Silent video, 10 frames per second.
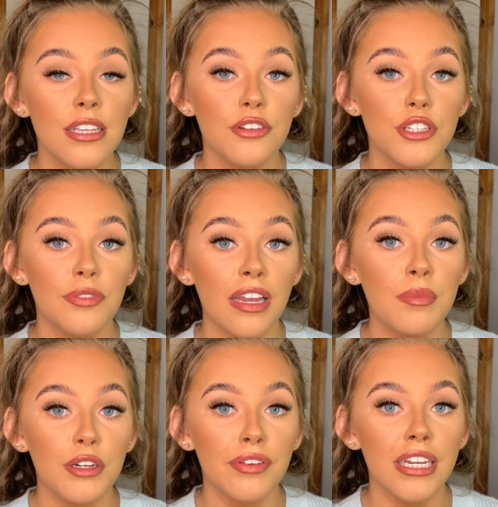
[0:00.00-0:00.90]
To feel
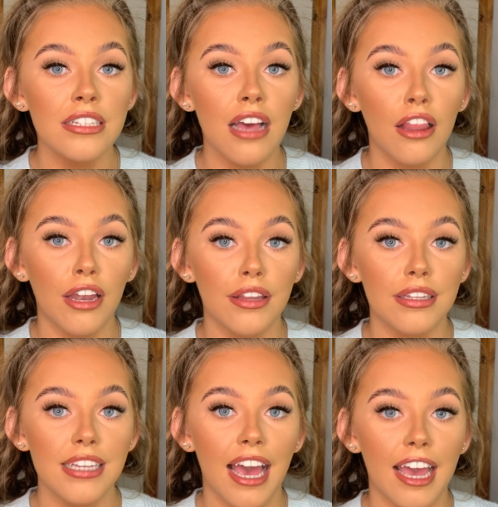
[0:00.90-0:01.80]
motivated, a lot of the
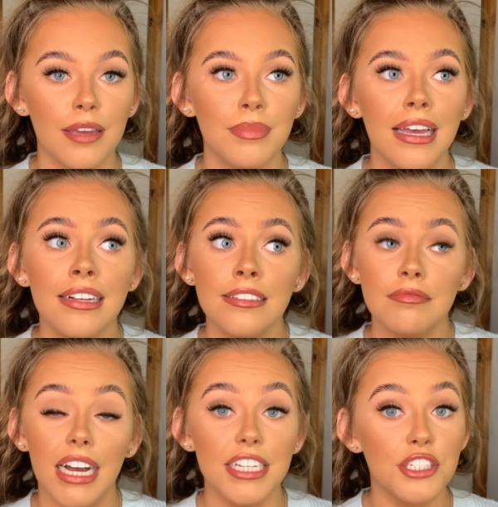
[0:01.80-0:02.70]
time
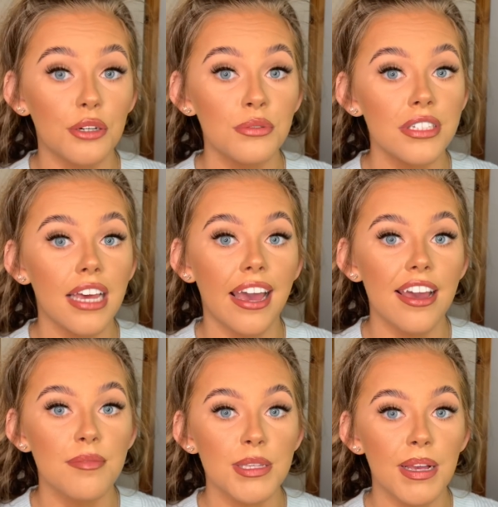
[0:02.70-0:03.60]
I don't,
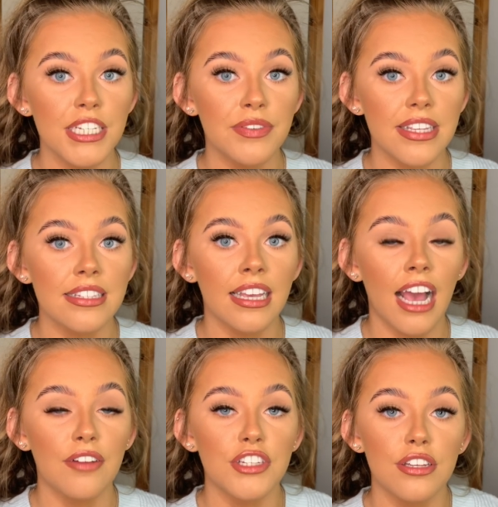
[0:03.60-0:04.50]
especially recently
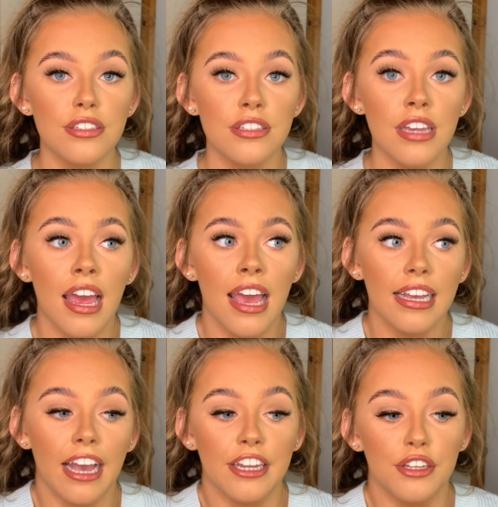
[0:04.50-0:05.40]
I've just
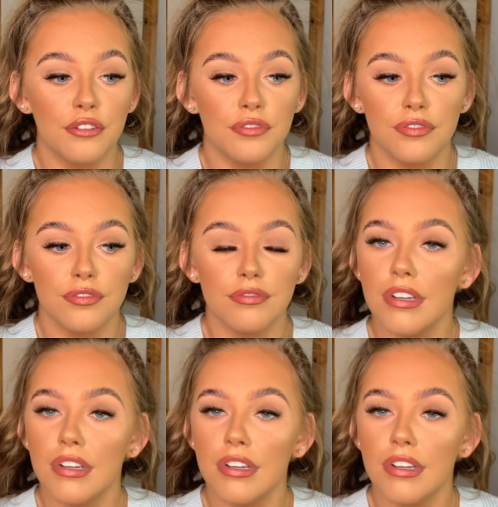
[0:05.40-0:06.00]
kind of,